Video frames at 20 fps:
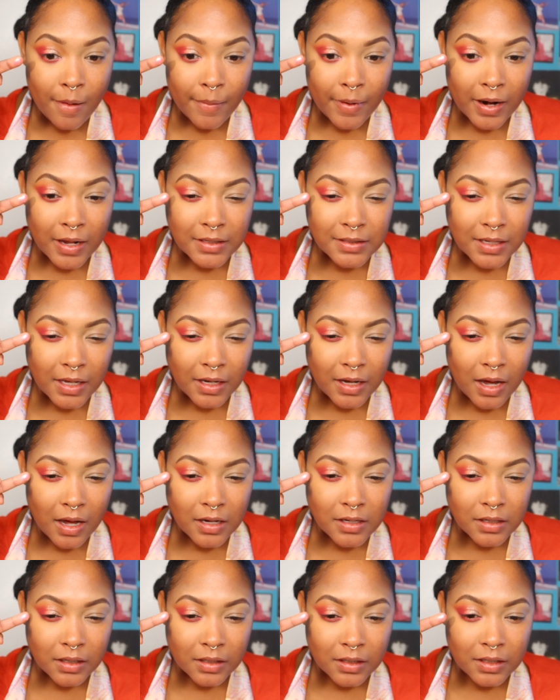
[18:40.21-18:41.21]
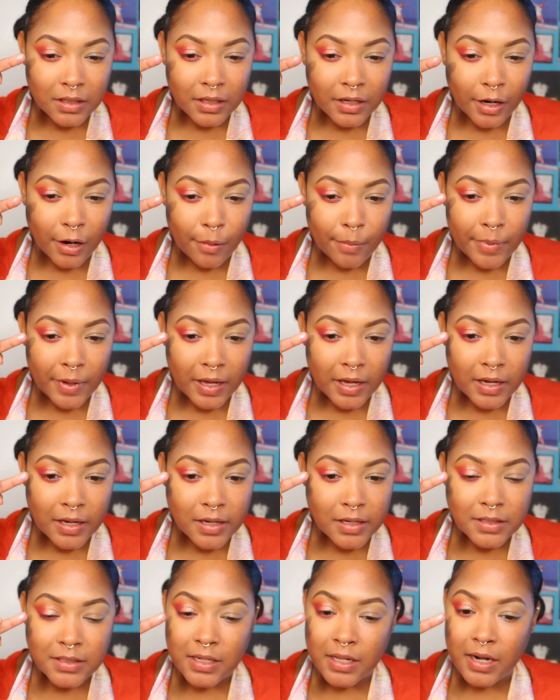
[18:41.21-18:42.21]
It has like a clear
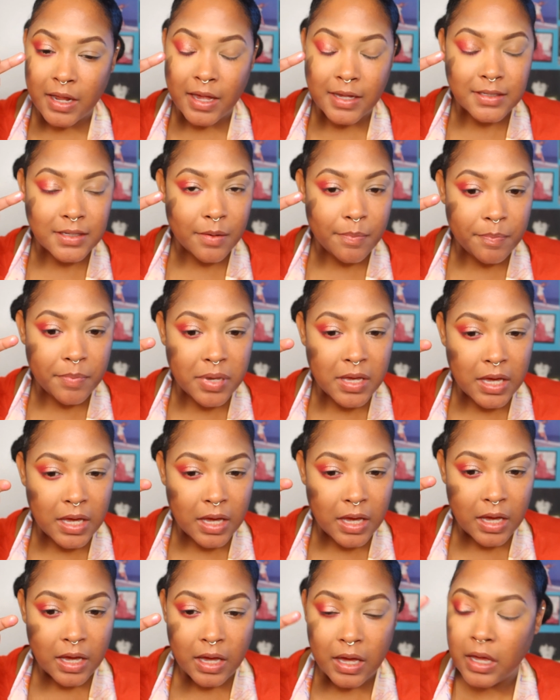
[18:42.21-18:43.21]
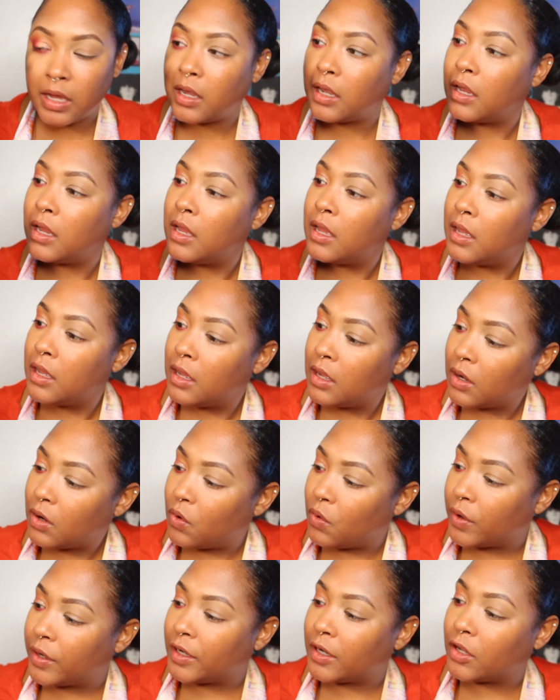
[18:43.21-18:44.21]
base, and it has a pink
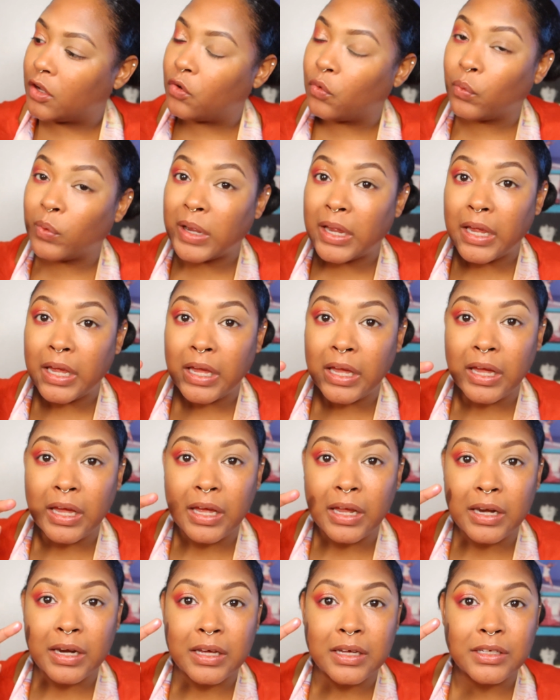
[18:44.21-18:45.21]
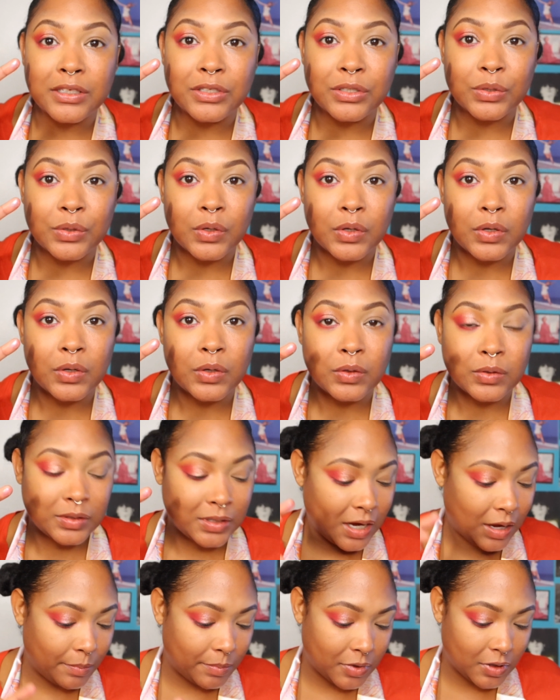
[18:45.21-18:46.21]
going to green dual
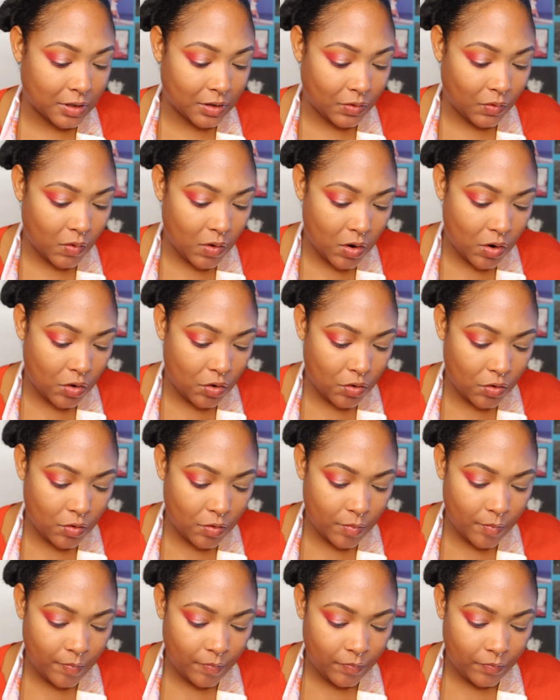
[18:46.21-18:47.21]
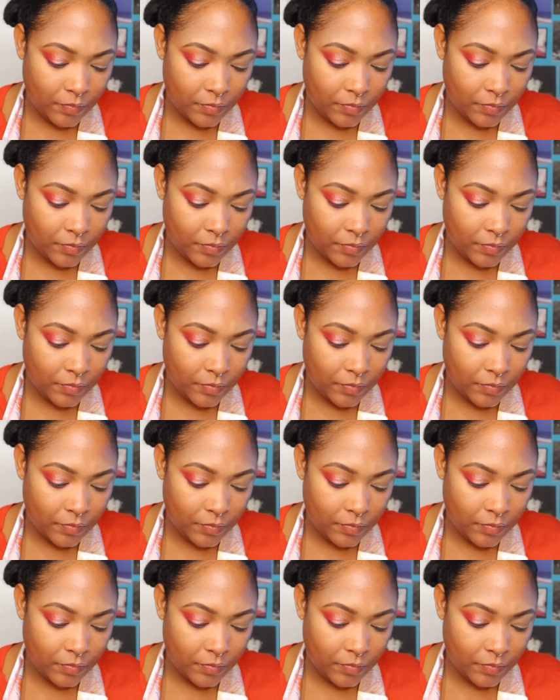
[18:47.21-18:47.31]
type of chrome.